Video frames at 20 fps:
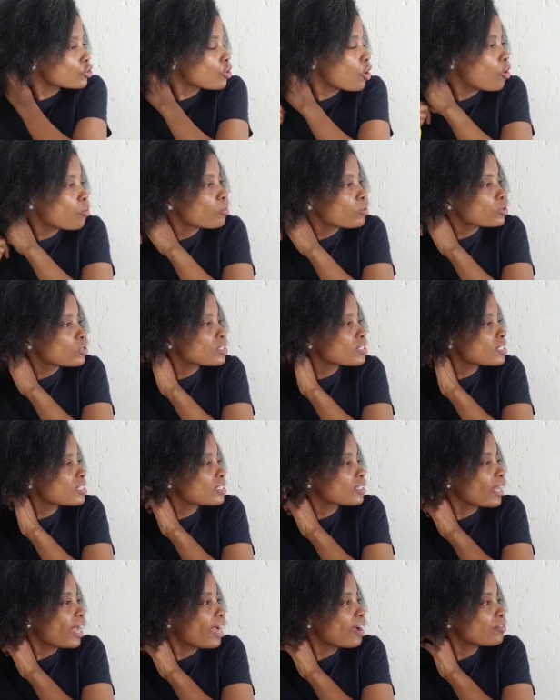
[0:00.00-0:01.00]

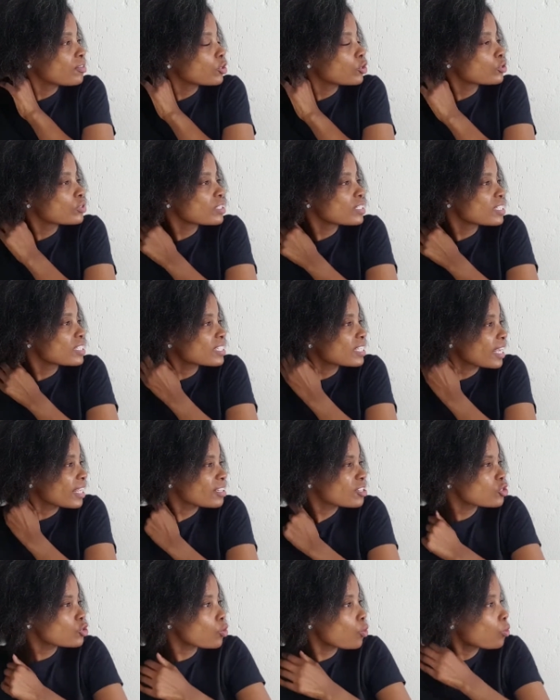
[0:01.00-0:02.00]
almost have a good
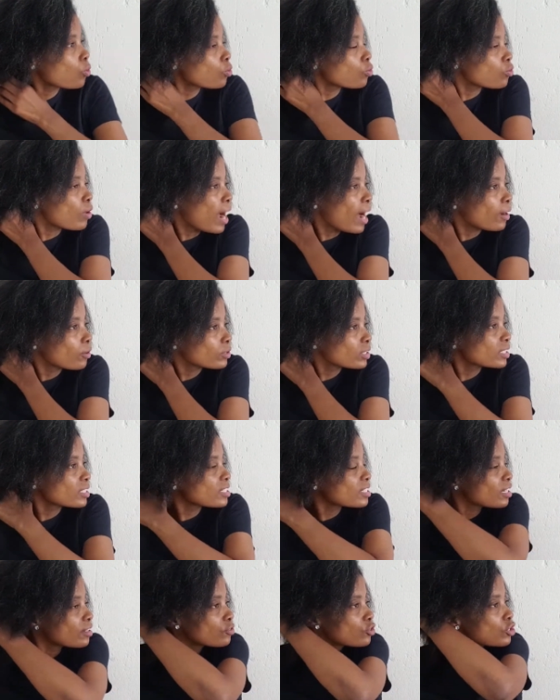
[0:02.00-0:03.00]
sense all around
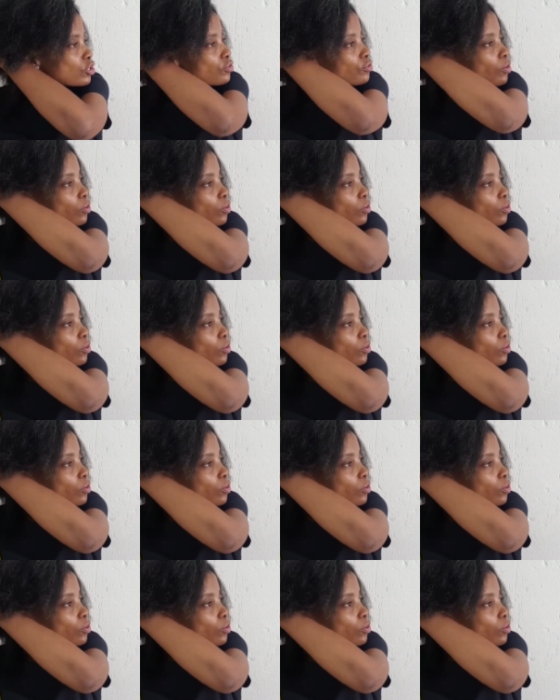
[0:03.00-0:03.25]
instead of just